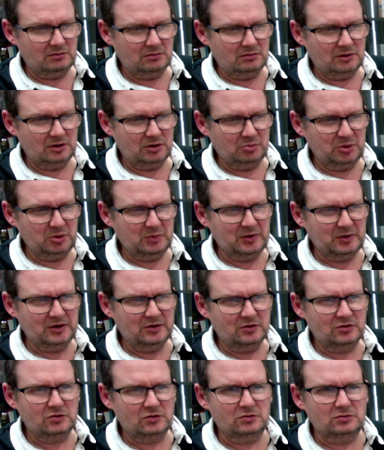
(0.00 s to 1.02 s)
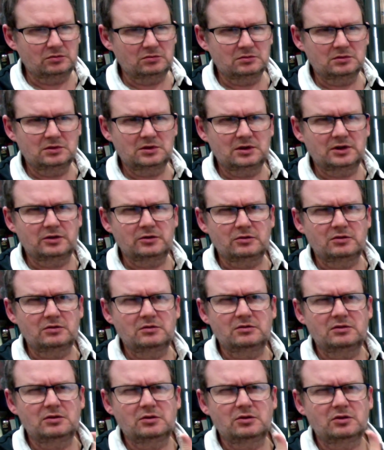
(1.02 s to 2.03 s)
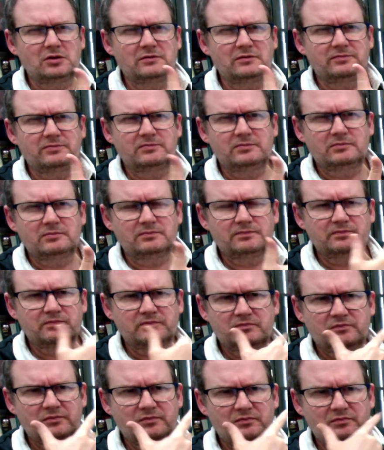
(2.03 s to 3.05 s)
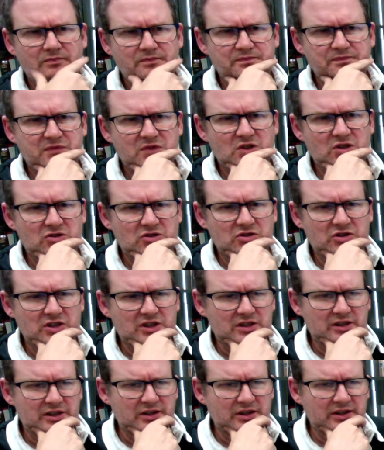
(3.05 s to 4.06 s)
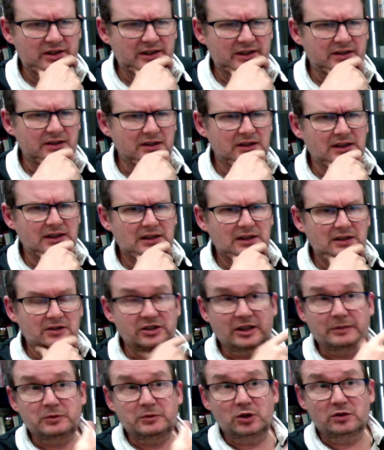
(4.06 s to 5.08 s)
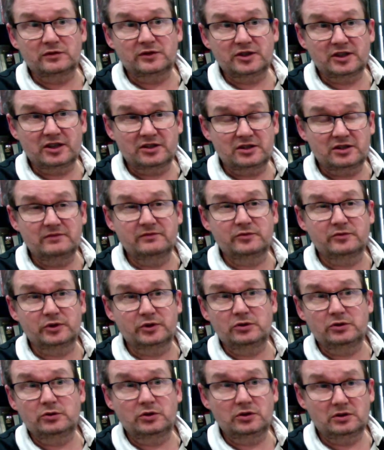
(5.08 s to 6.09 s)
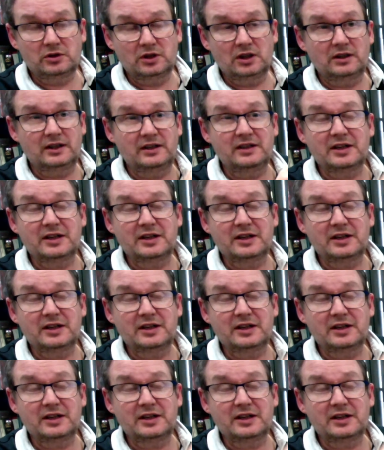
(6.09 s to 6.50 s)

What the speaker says: the pip install? You know, you could have just as easily done that. Same goes for test infra. You can, in